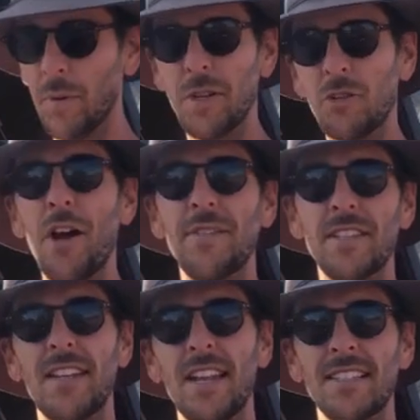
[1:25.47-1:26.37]
then when we're driving
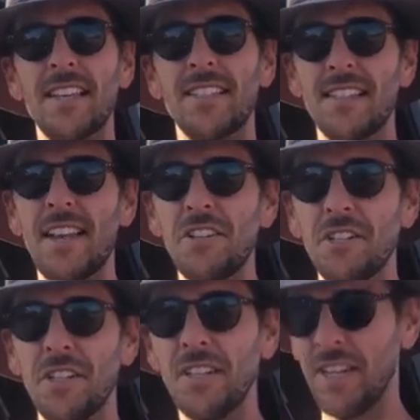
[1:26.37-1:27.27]
to the next
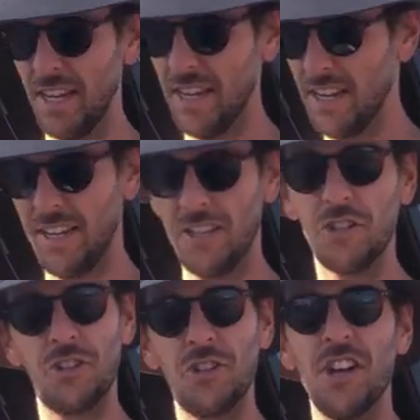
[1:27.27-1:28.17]
destination,
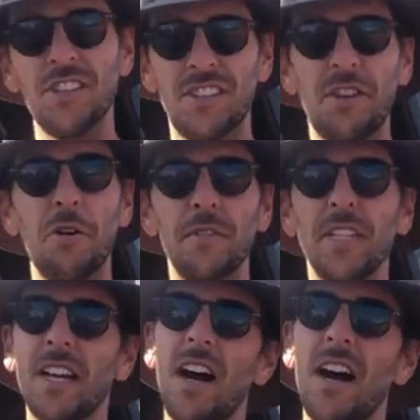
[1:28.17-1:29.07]
just churns itself
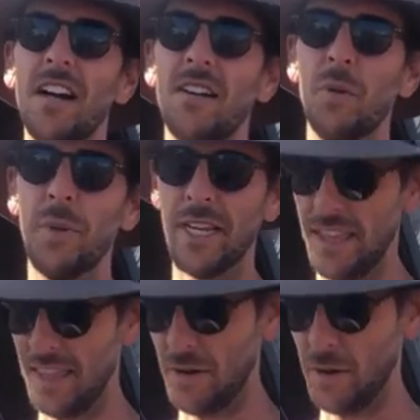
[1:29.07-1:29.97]
in the car. When we
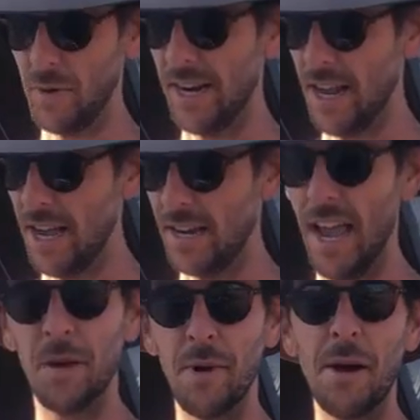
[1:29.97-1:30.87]
get there, we wring it out and
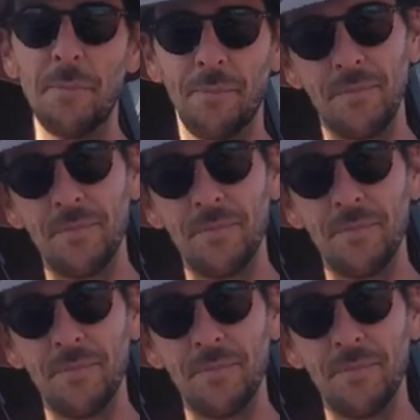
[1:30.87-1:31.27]
hang them up.